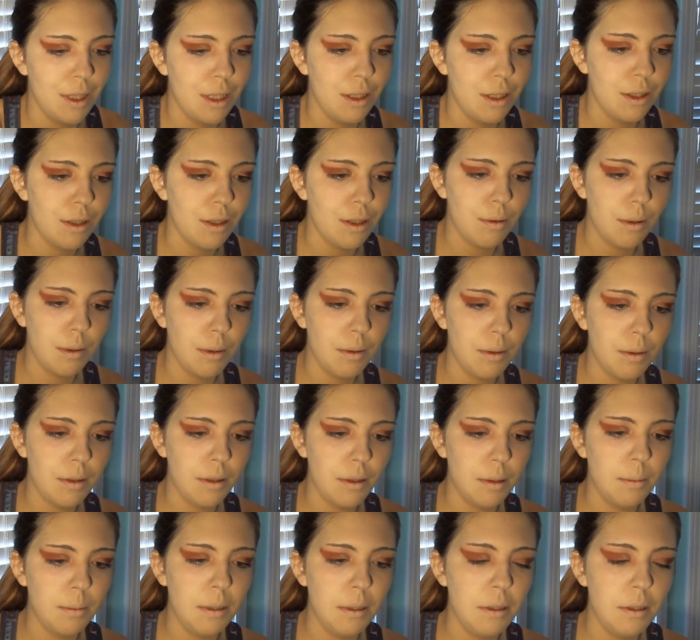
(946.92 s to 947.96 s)
So what we're
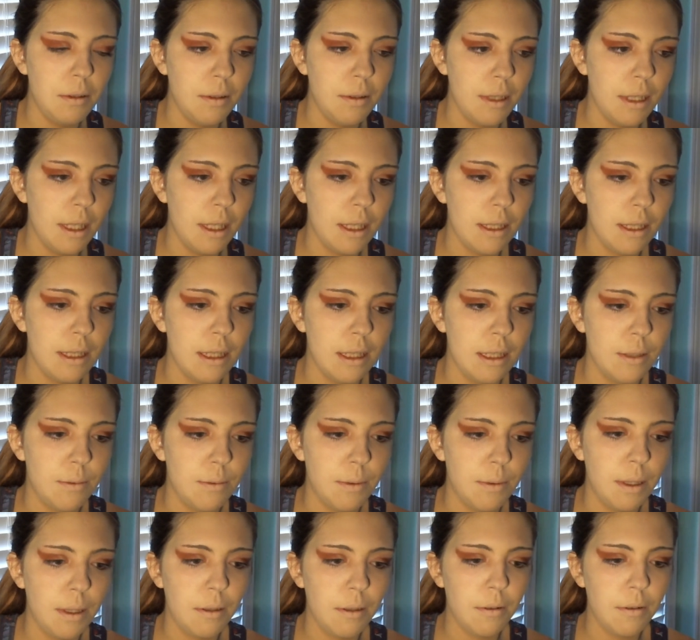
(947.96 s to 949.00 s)
going to be doing next is
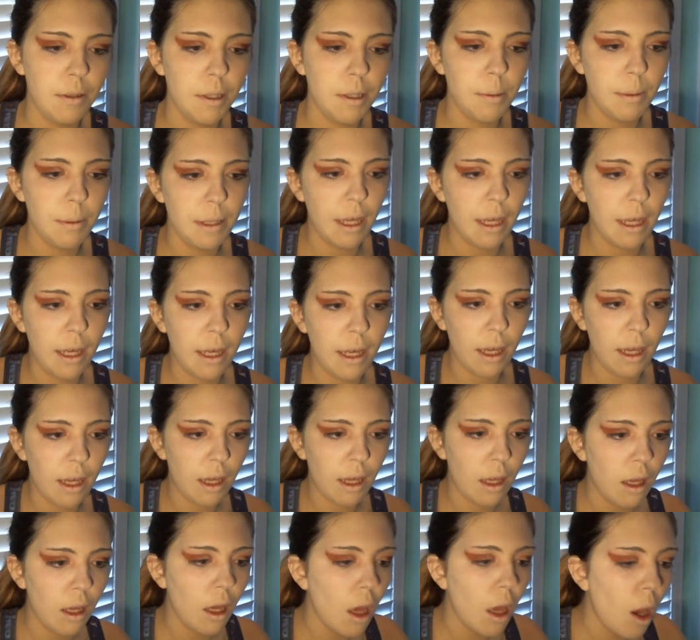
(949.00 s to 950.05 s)
we are going to be taking,